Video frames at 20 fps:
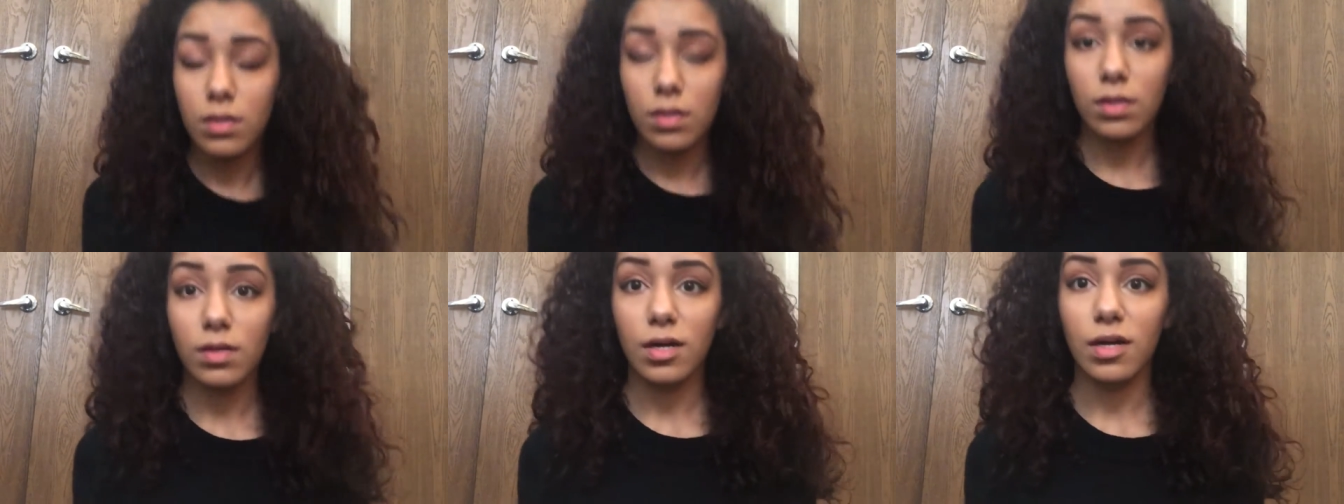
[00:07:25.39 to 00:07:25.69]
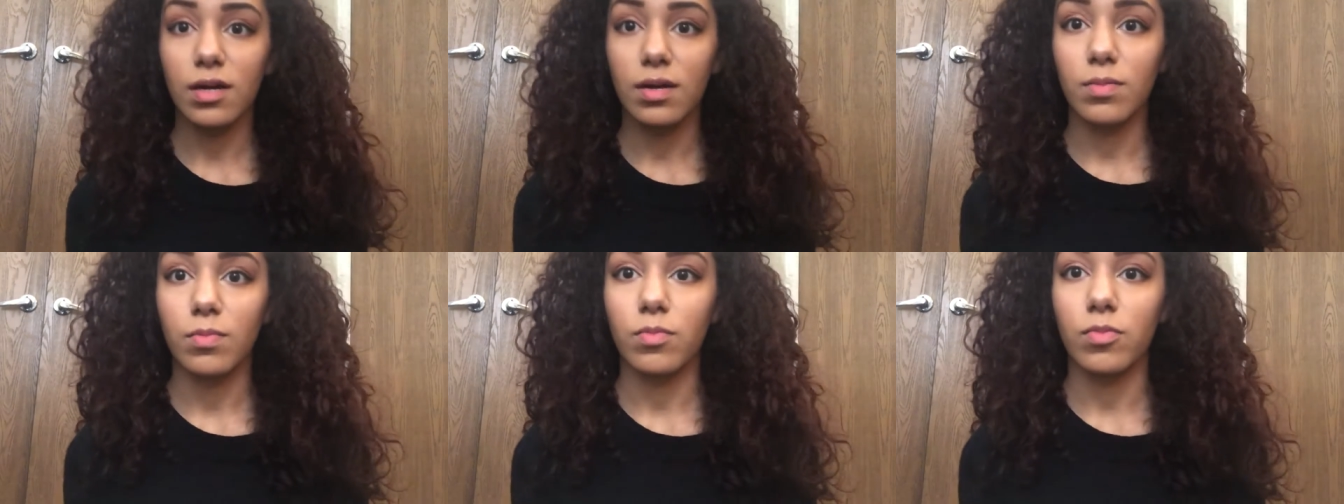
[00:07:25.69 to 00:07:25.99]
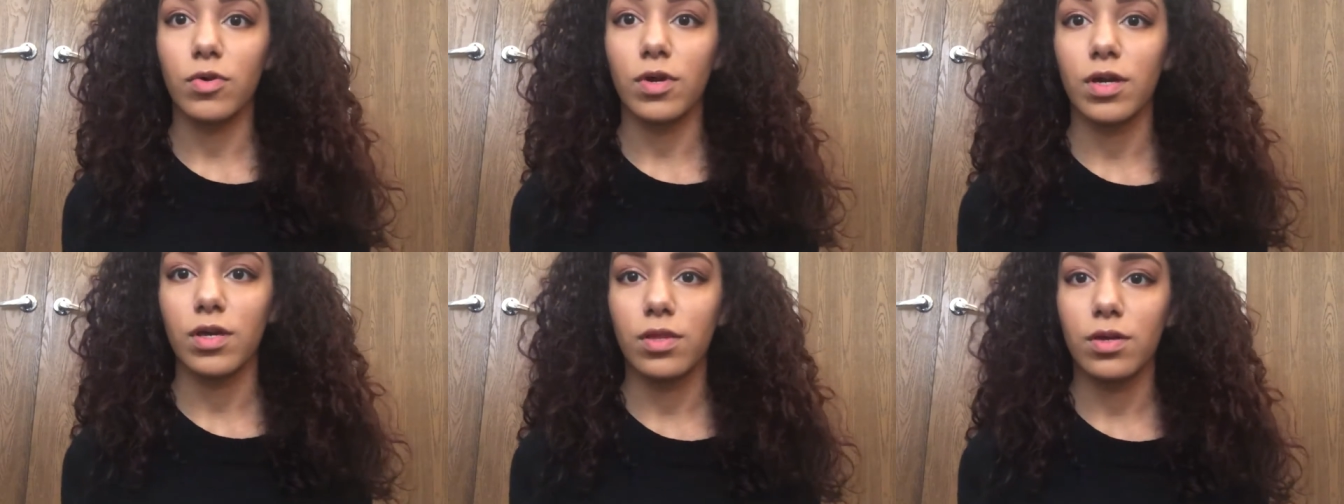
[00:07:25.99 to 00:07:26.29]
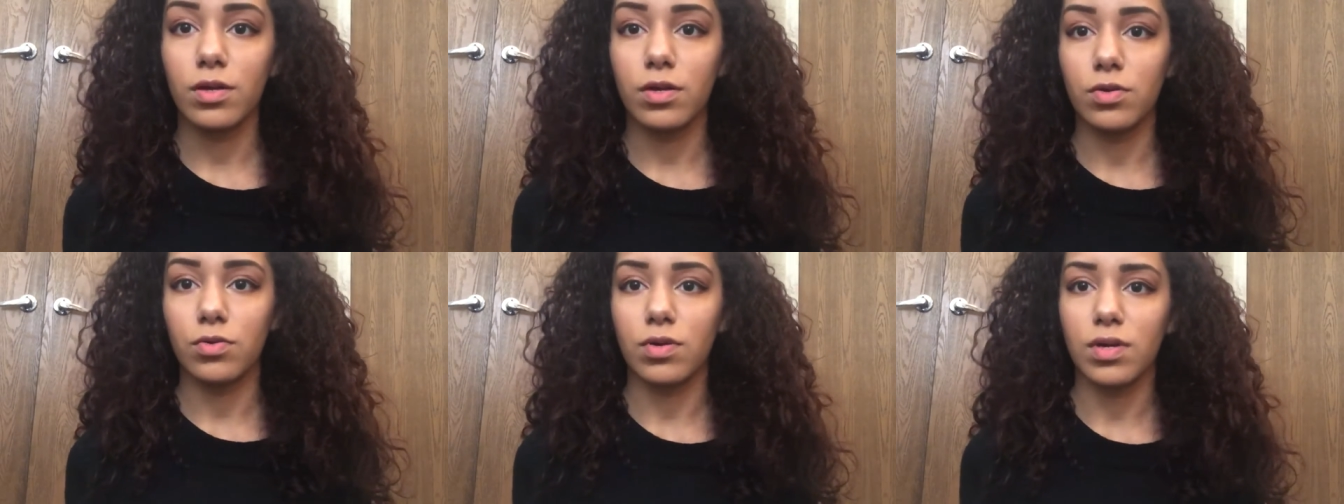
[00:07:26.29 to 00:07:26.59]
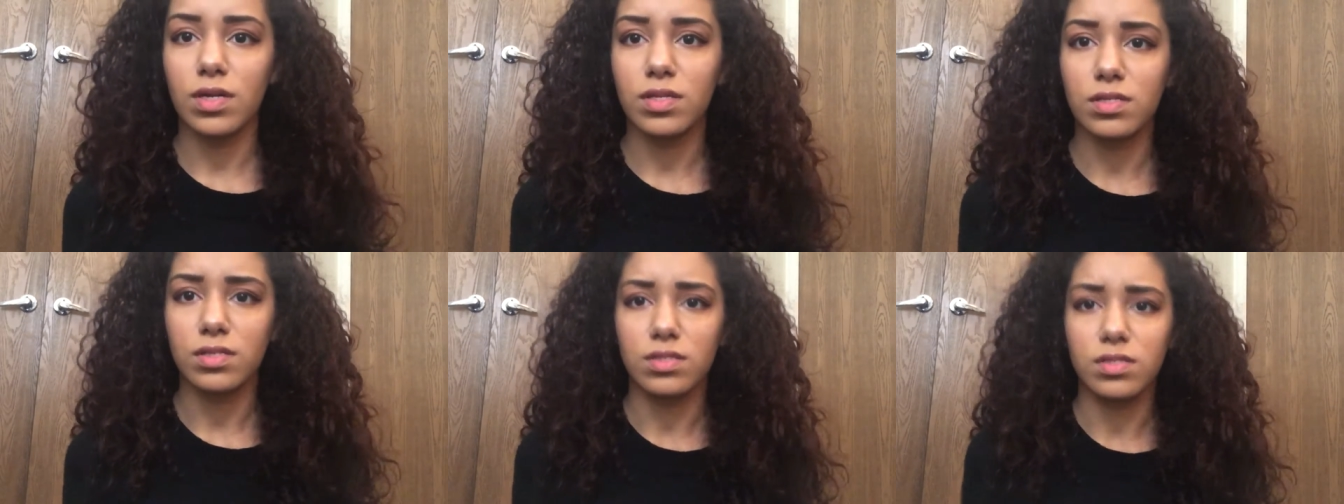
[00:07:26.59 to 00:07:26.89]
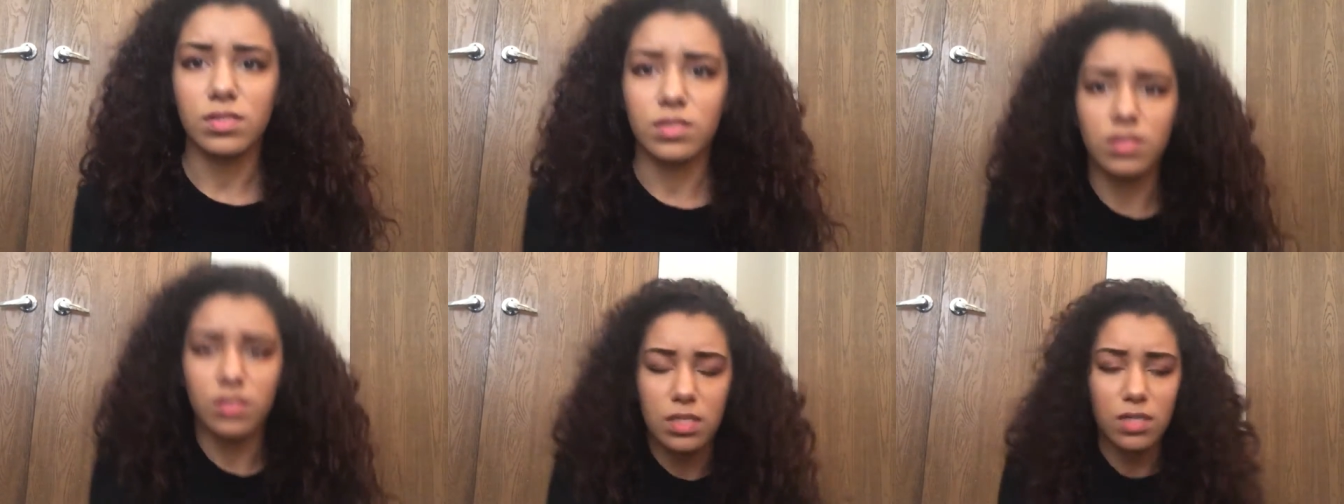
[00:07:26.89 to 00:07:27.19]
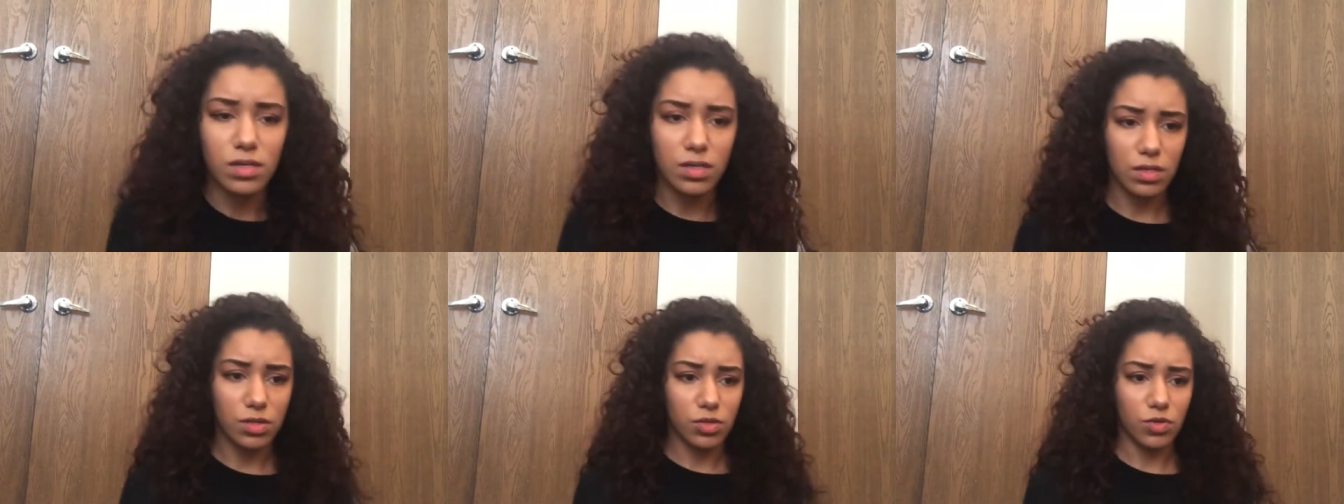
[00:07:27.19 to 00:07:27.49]
gotten brighter and you guys can see
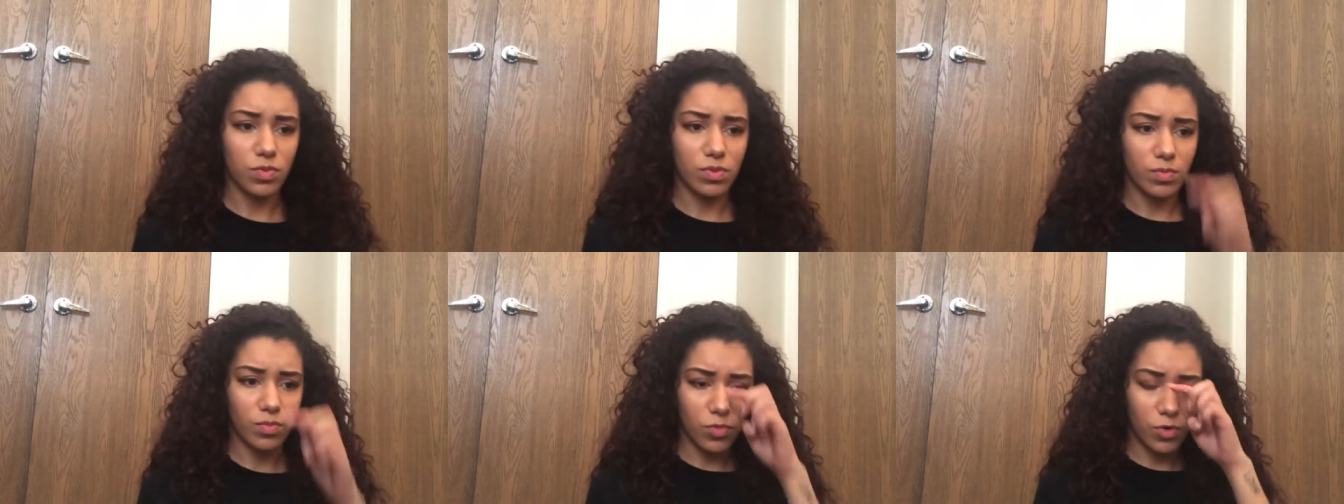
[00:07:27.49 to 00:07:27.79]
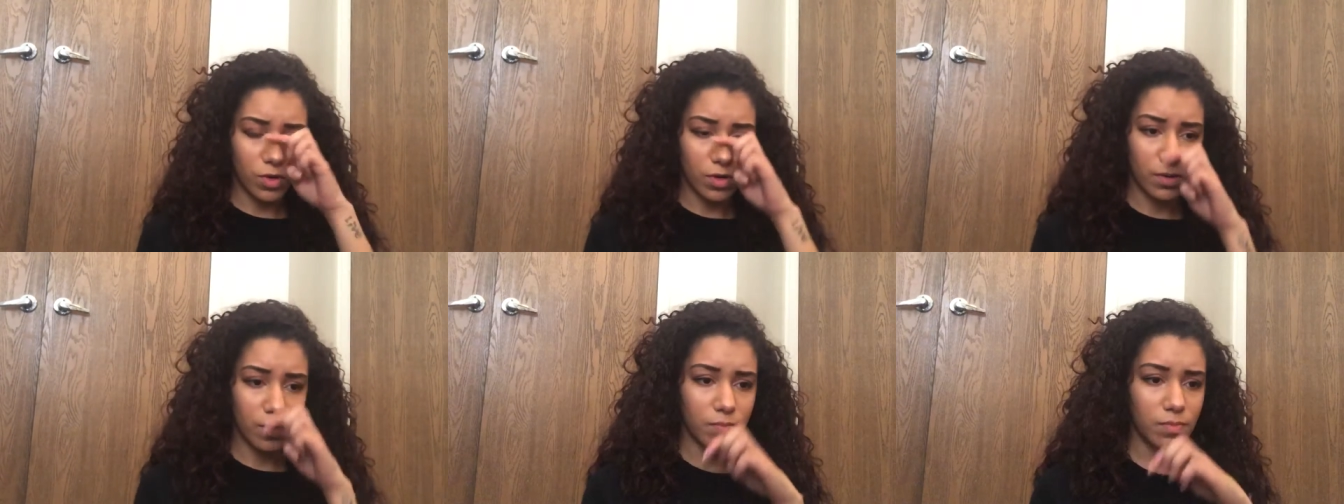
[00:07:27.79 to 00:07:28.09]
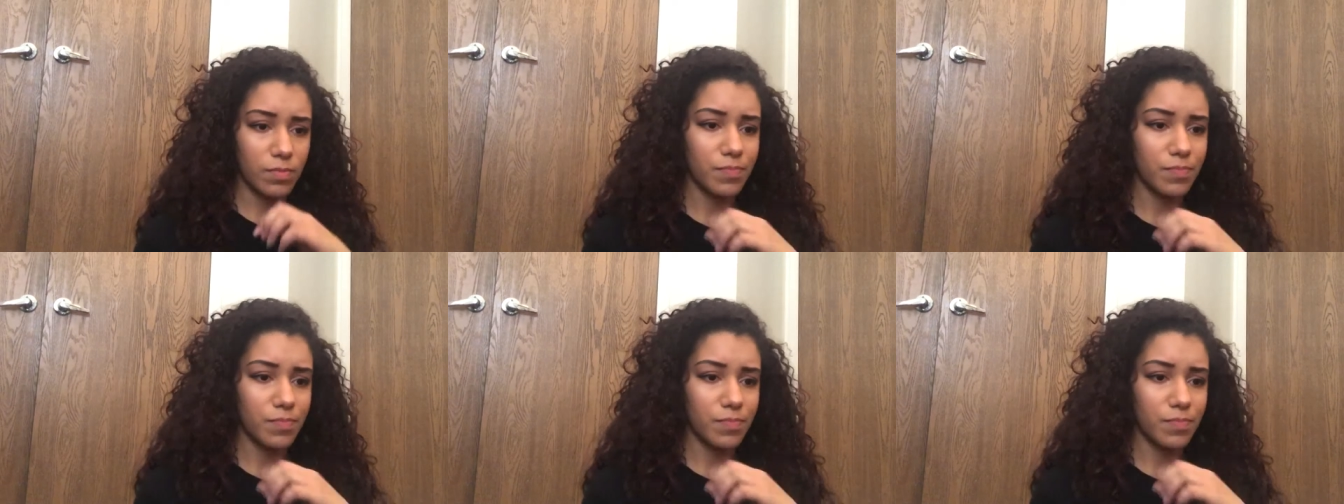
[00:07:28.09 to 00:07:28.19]
it a little bit more.